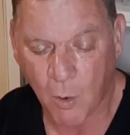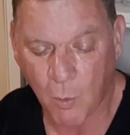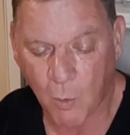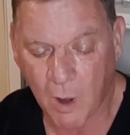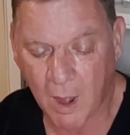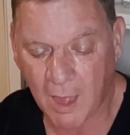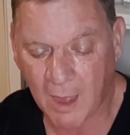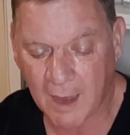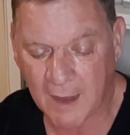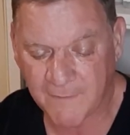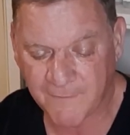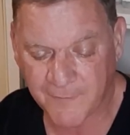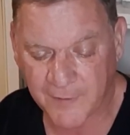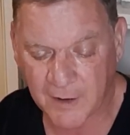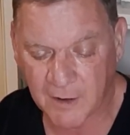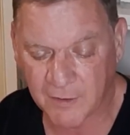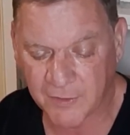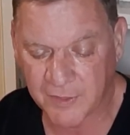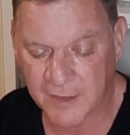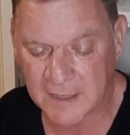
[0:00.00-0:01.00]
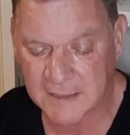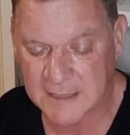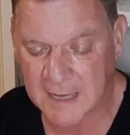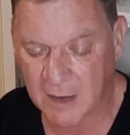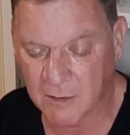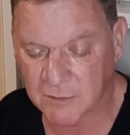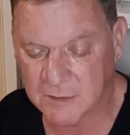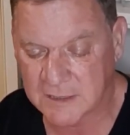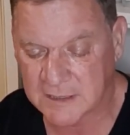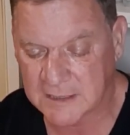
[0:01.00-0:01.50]
While I figure things
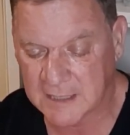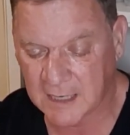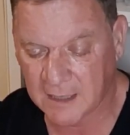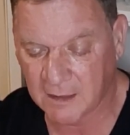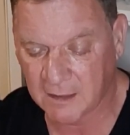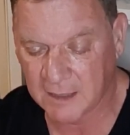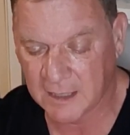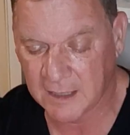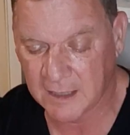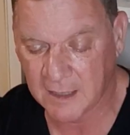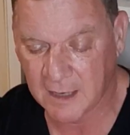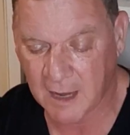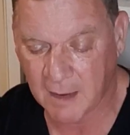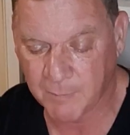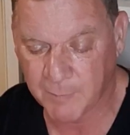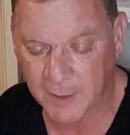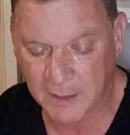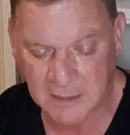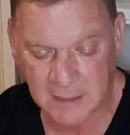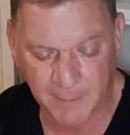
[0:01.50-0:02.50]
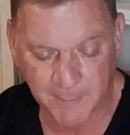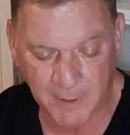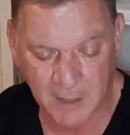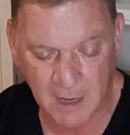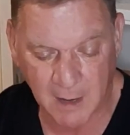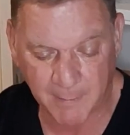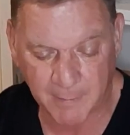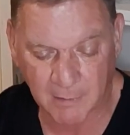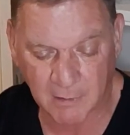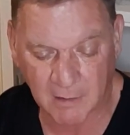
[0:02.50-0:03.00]
out and settle in, I picked up a
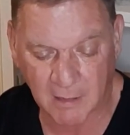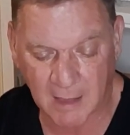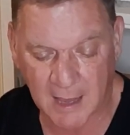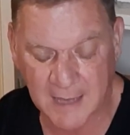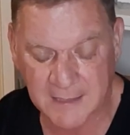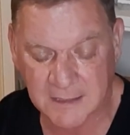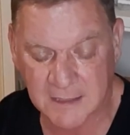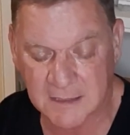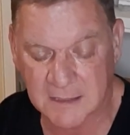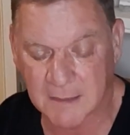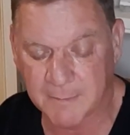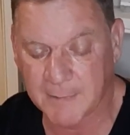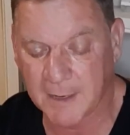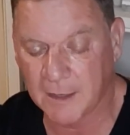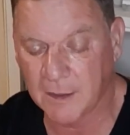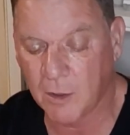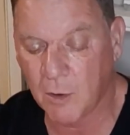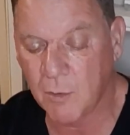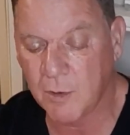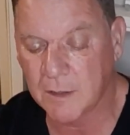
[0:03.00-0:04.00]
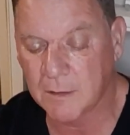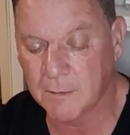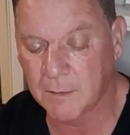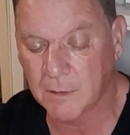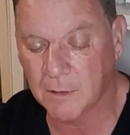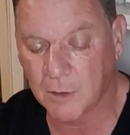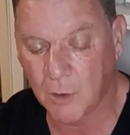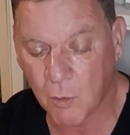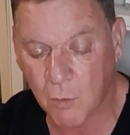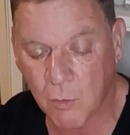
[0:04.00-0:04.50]
couple of classes at my local,
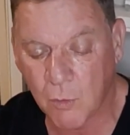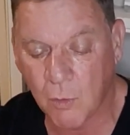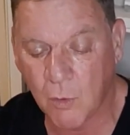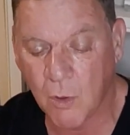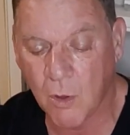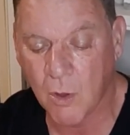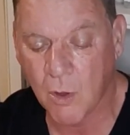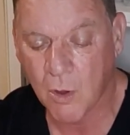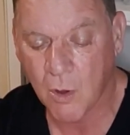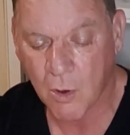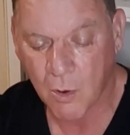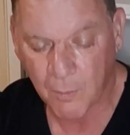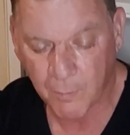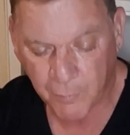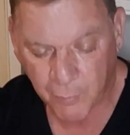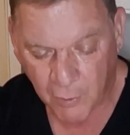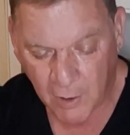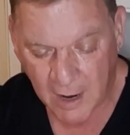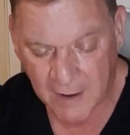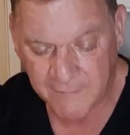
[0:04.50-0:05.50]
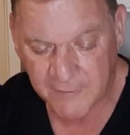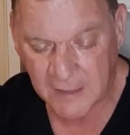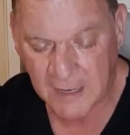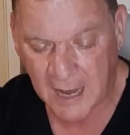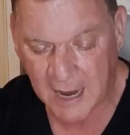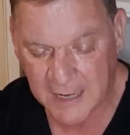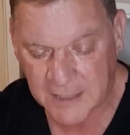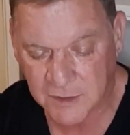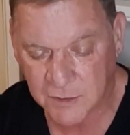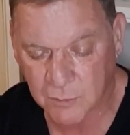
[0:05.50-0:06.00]
local private
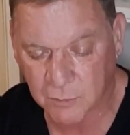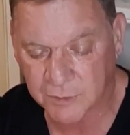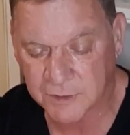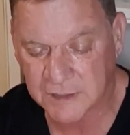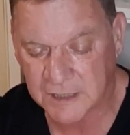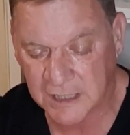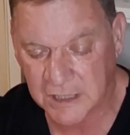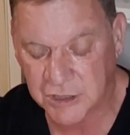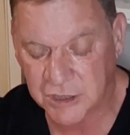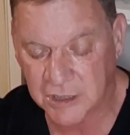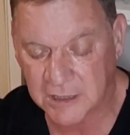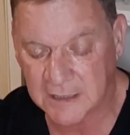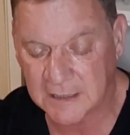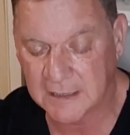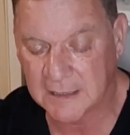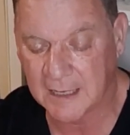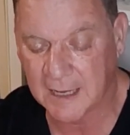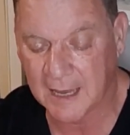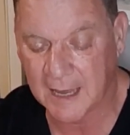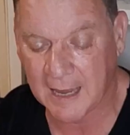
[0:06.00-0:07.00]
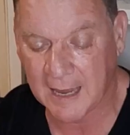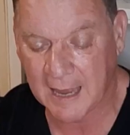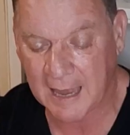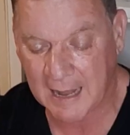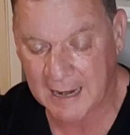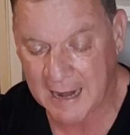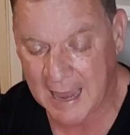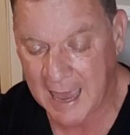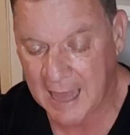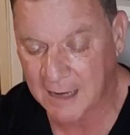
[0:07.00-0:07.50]
high school teaching
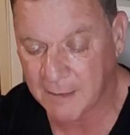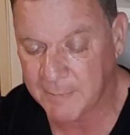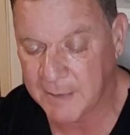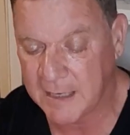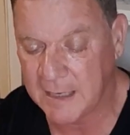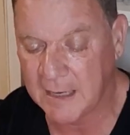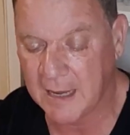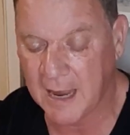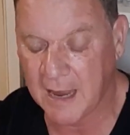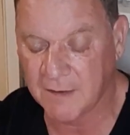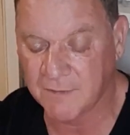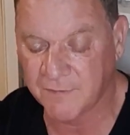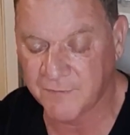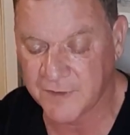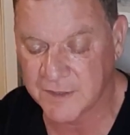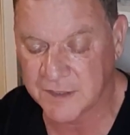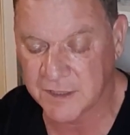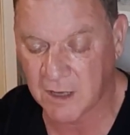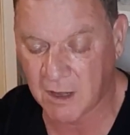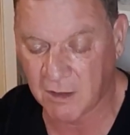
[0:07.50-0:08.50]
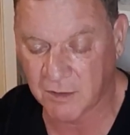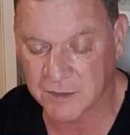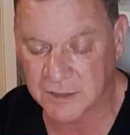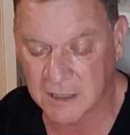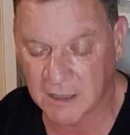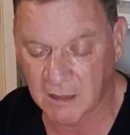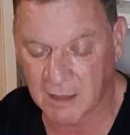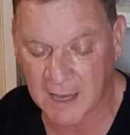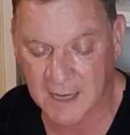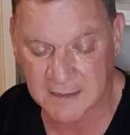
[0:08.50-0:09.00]
anatomy and
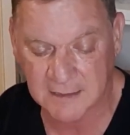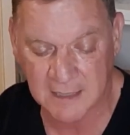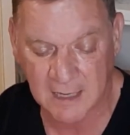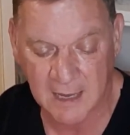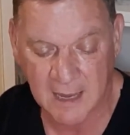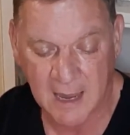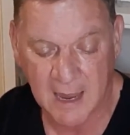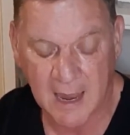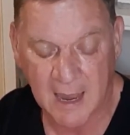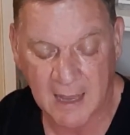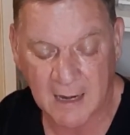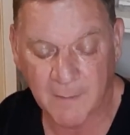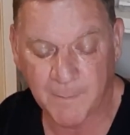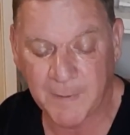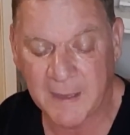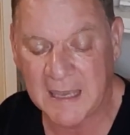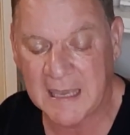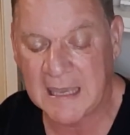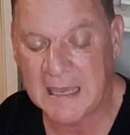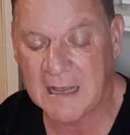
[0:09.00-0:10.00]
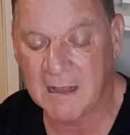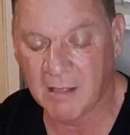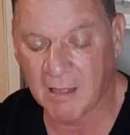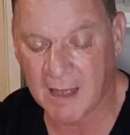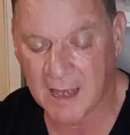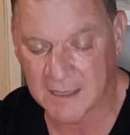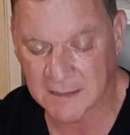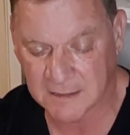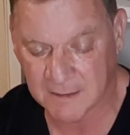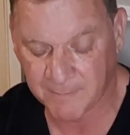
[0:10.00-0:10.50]
physiology class and a P E
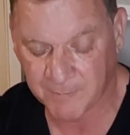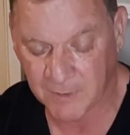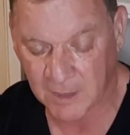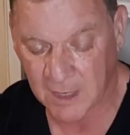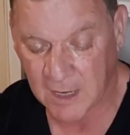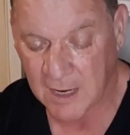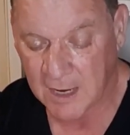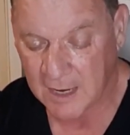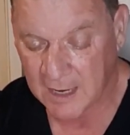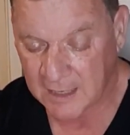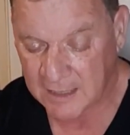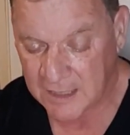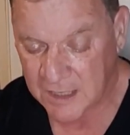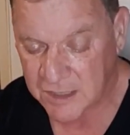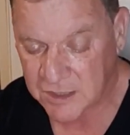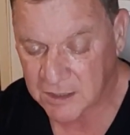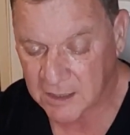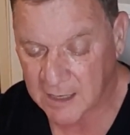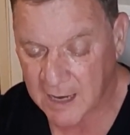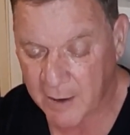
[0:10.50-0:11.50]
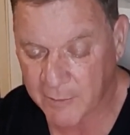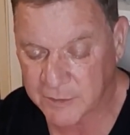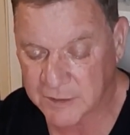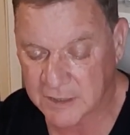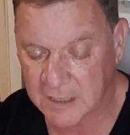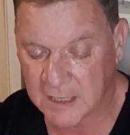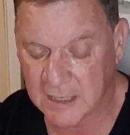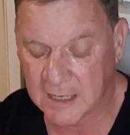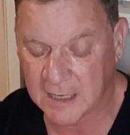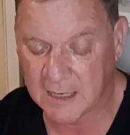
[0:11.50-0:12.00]
class. Initially, I was
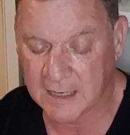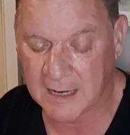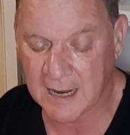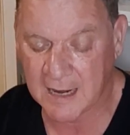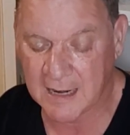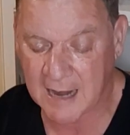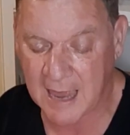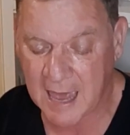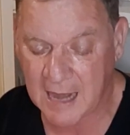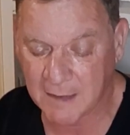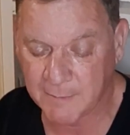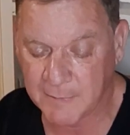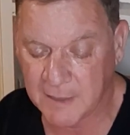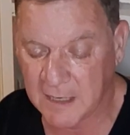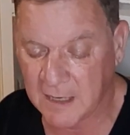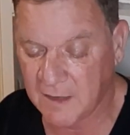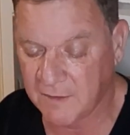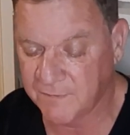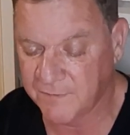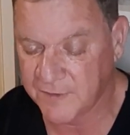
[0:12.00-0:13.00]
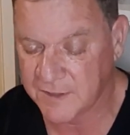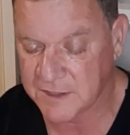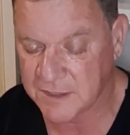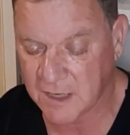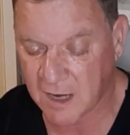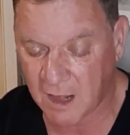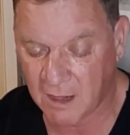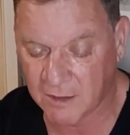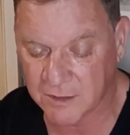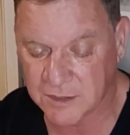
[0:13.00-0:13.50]
thinking anatomy and
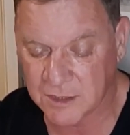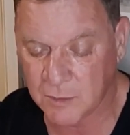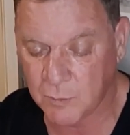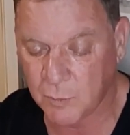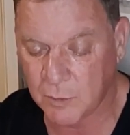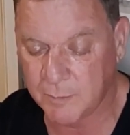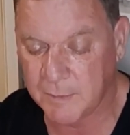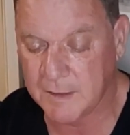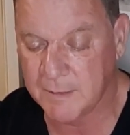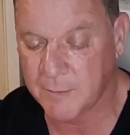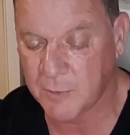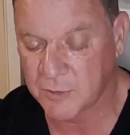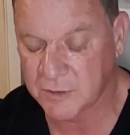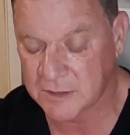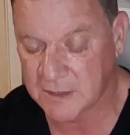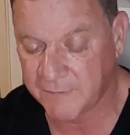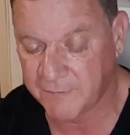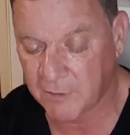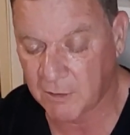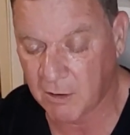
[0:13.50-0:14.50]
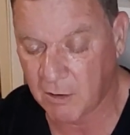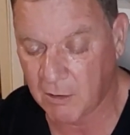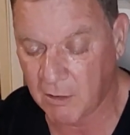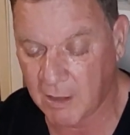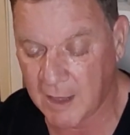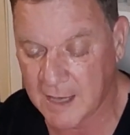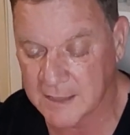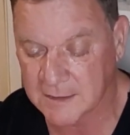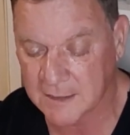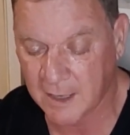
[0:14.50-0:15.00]
physiology would be the most difficult
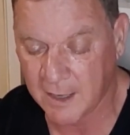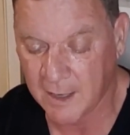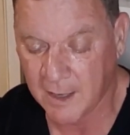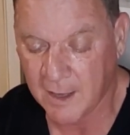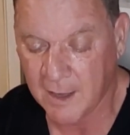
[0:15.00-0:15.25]
class,